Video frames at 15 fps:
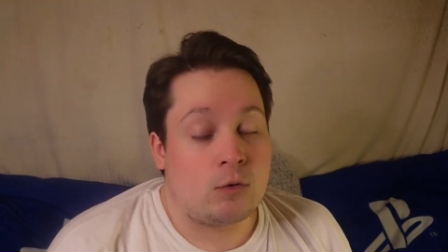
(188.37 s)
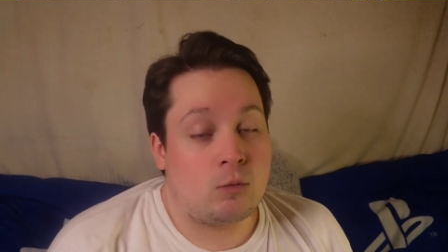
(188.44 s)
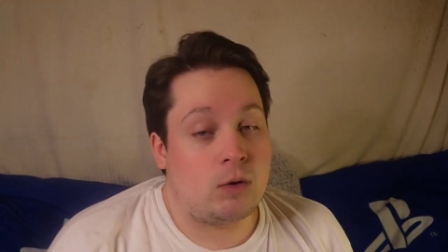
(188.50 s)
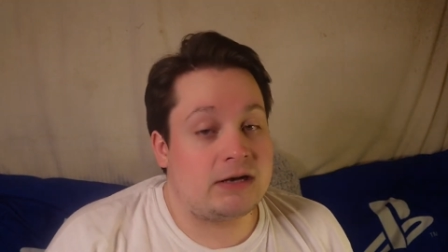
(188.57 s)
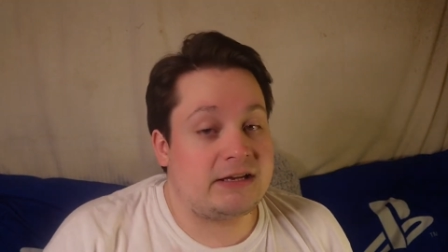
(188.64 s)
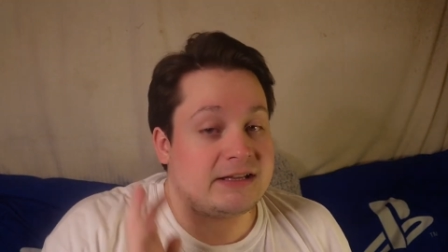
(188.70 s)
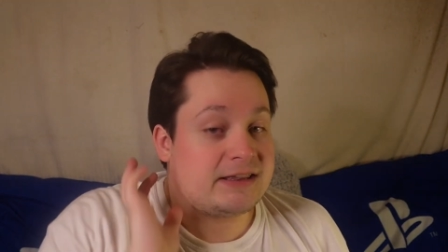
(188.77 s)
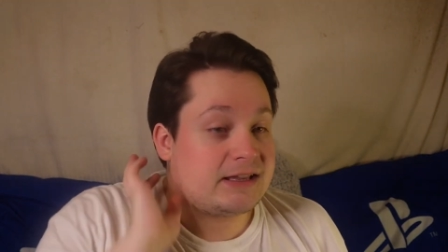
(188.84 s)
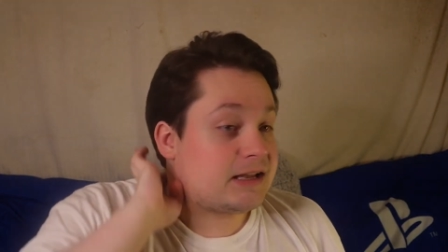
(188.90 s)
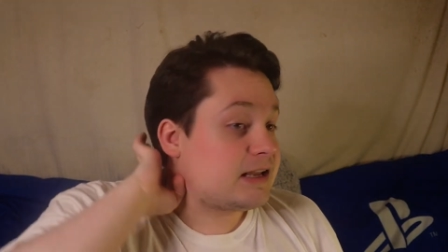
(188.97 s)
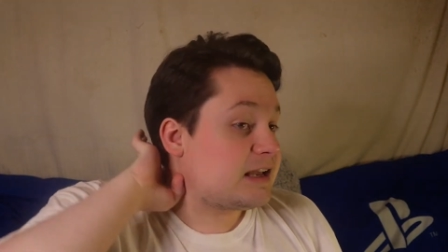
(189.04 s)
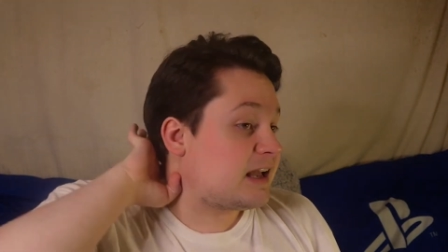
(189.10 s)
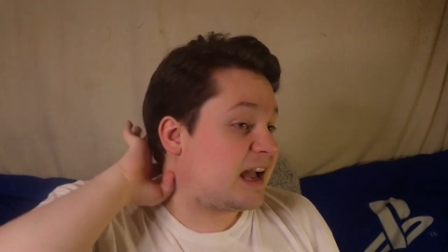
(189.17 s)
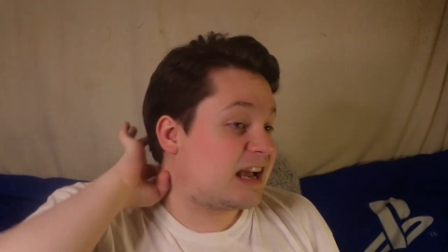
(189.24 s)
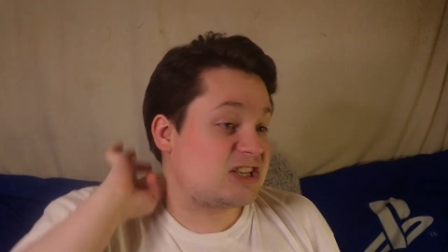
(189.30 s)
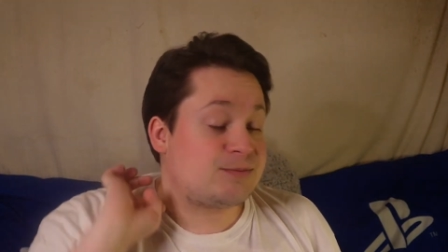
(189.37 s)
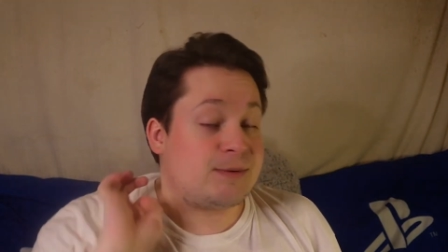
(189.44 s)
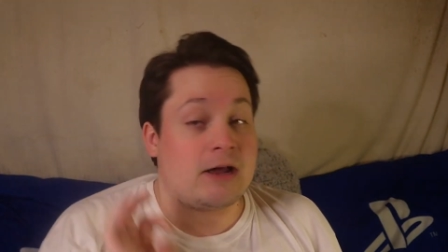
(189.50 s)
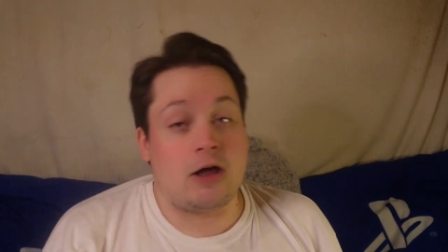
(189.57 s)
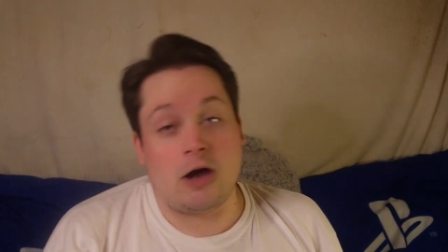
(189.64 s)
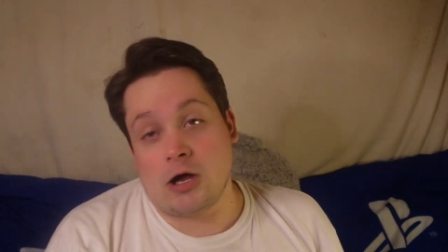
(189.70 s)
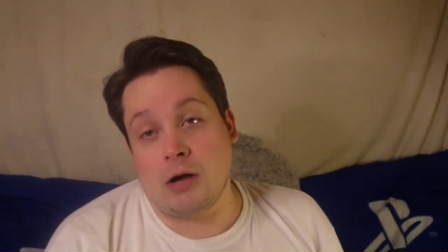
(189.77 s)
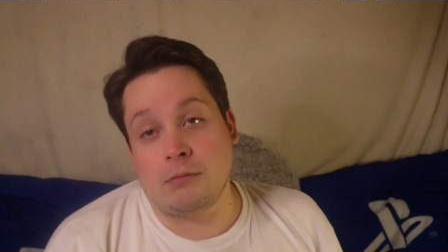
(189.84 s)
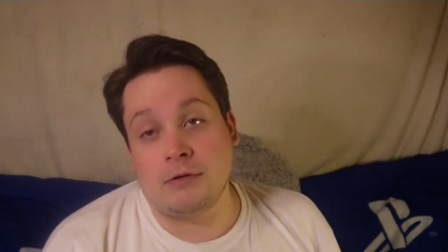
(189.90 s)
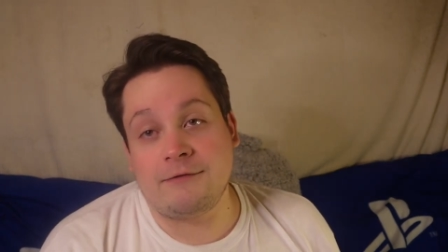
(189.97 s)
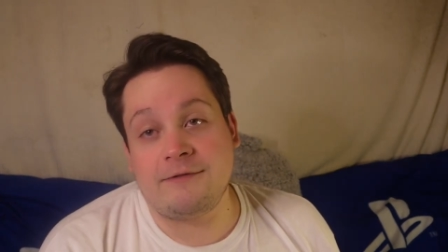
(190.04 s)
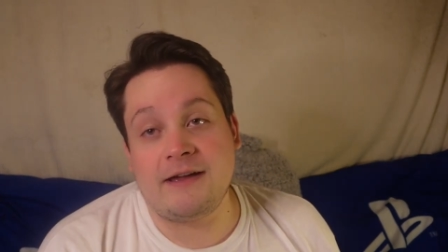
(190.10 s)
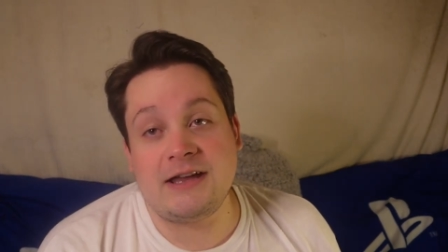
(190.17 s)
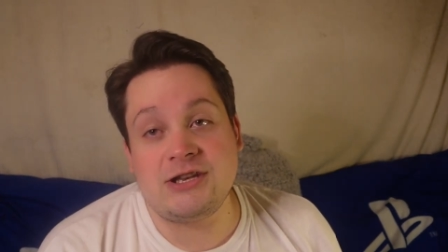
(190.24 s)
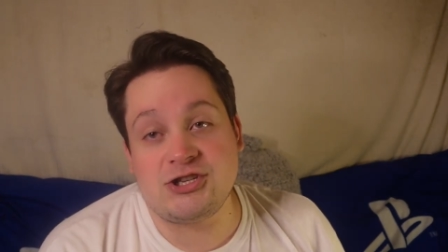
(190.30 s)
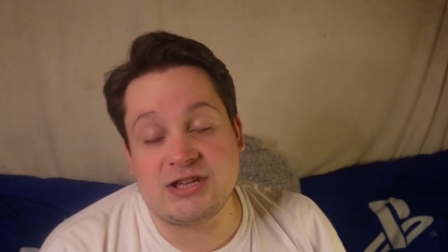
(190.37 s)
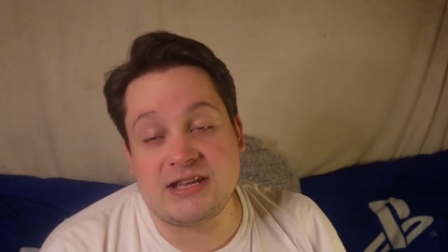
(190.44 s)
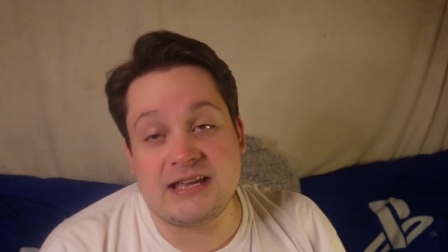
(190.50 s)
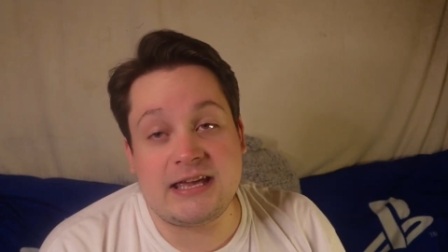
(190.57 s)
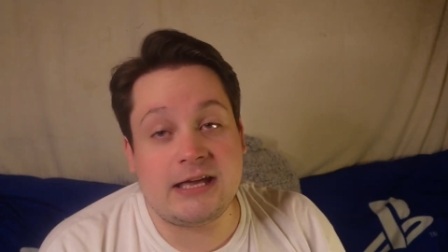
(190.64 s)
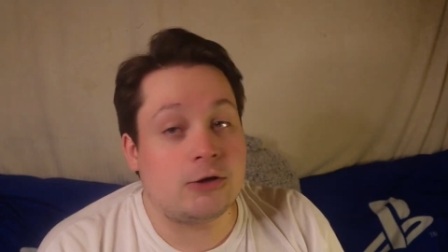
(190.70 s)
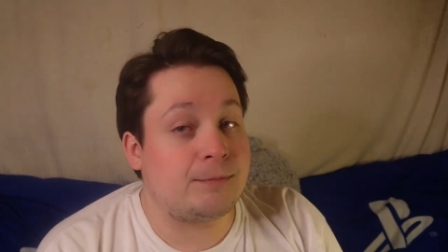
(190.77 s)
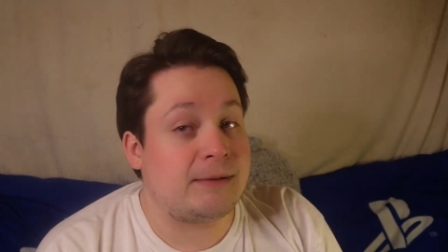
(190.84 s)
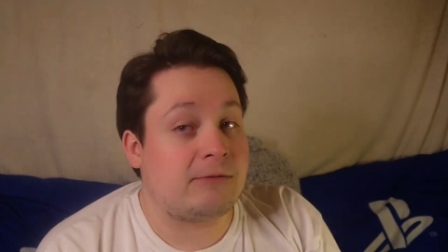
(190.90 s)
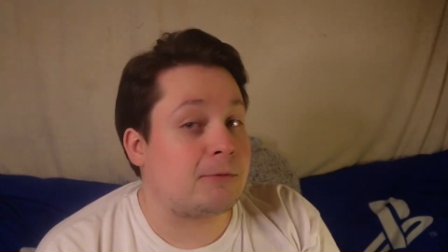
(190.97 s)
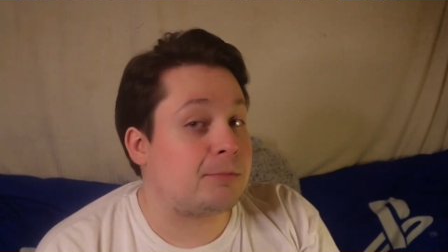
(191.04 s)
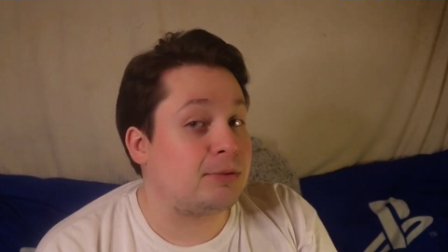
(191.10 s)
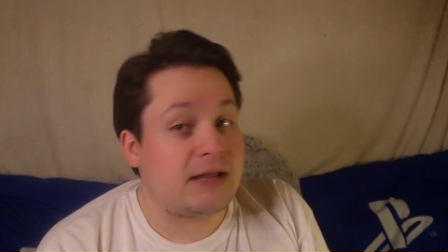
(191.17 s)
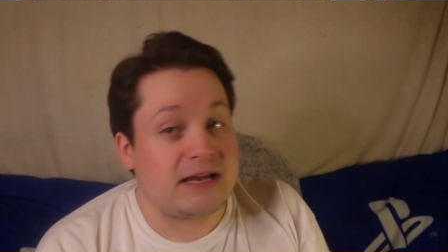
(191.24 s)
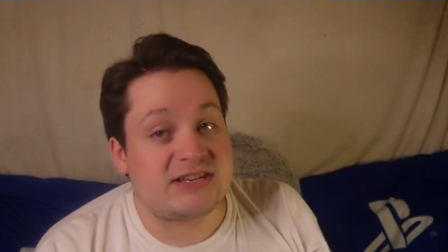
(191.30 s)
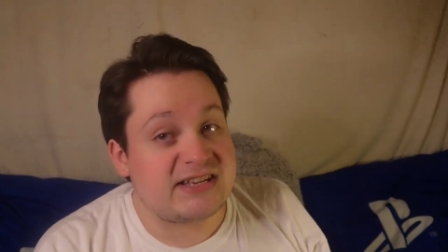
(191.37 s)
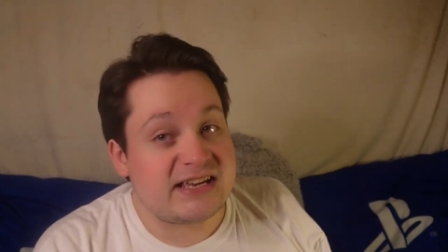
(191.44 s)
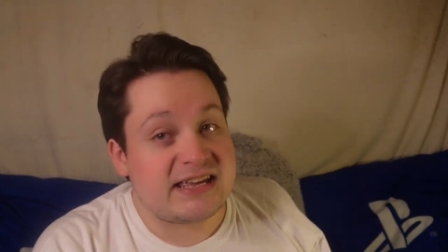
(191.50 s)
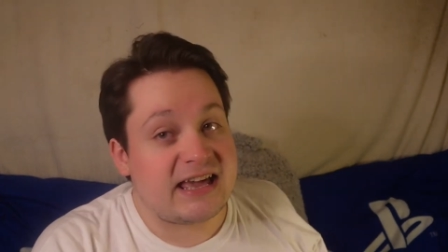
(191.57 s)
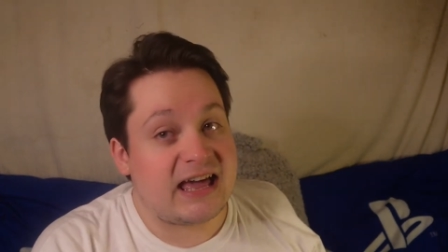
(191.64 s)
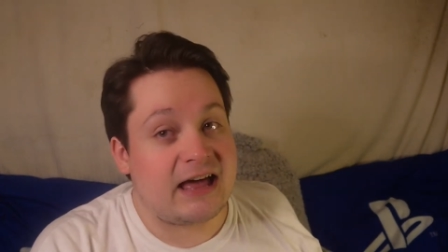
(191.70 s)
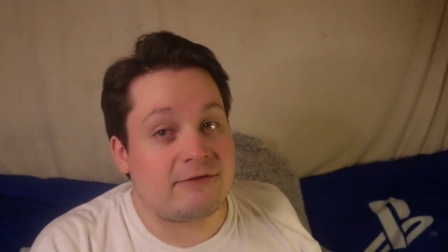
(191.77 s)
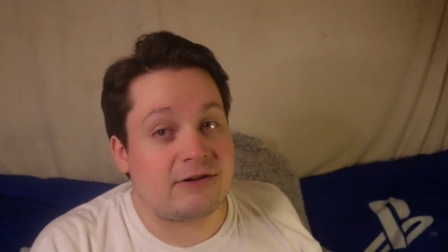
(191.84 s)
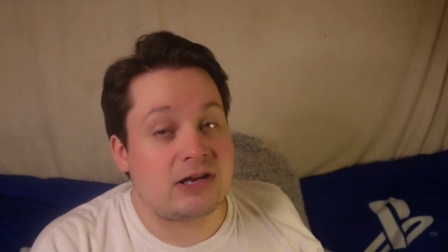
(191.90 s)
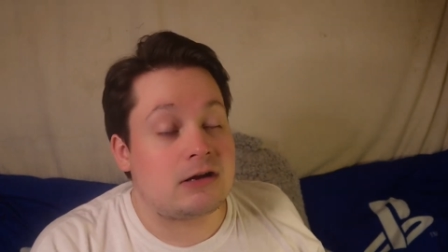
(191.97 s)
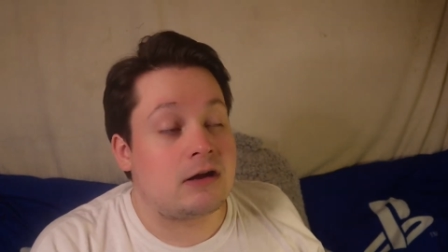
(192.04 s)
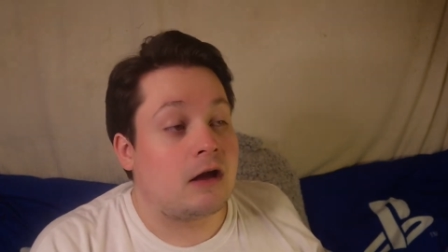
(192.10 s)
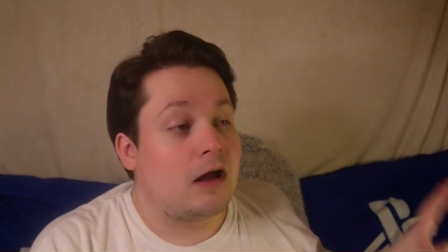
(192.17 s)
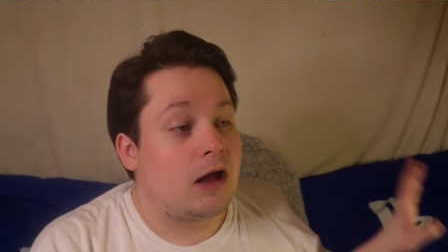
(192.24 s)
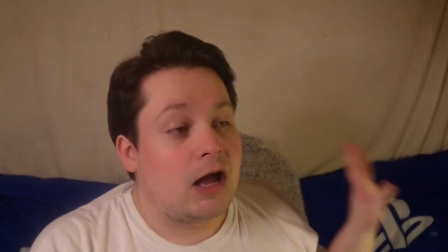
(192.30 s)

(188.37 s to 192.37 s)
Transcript: Where do you think Esteban Ocon will fit in? Do you think he'll be replacing Kevin?